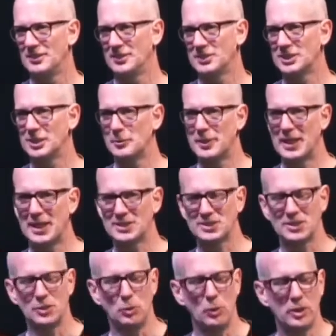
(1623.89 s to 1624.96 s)
So let me ask
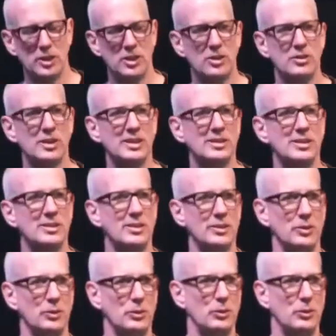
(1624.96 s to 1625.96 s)
you, what do you need to do